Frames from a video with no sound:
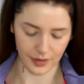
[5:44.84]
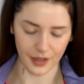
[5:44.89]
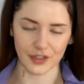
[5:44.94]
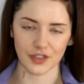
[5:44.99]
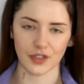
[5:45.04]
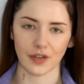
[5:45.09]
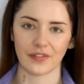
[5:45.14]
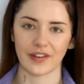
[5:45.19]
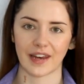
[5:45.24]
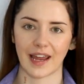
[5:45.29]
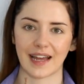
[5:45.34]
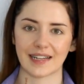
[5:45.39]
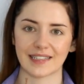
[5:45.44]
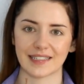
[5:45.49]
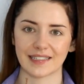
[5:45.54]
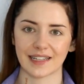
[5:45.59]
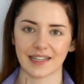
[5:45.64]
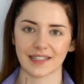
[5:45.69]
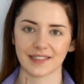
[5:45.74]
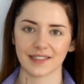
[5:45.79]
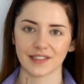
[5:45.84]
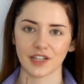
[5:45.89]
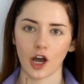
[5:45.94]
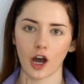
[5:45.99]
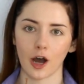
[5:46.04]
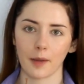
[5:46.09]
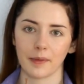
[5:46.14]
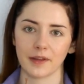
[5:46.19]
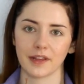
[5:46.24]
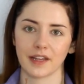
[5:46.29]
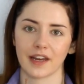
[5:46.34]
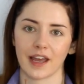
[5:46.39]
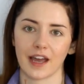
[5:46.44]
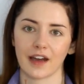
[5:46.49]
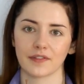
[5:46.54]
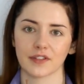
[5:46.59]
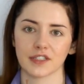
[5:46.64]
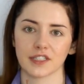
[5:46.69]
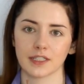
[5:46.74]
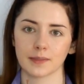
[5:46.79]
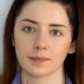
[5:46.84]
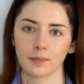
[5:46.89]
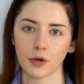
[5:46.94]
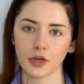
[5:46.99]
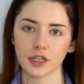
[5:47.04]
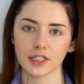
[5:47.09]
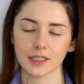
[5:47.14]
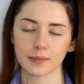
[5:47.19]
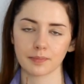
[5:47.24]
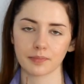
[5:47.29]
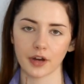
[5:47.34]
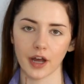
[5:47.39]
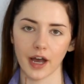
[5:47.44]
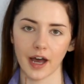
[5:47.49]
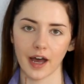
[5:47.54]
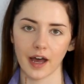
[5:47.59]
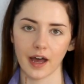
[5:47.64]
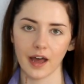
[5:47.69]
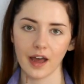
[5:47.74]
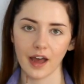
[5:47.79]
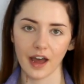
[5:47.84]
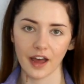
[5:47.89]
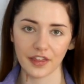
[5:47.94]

I also have an Adidas top, and then I have a sports bra,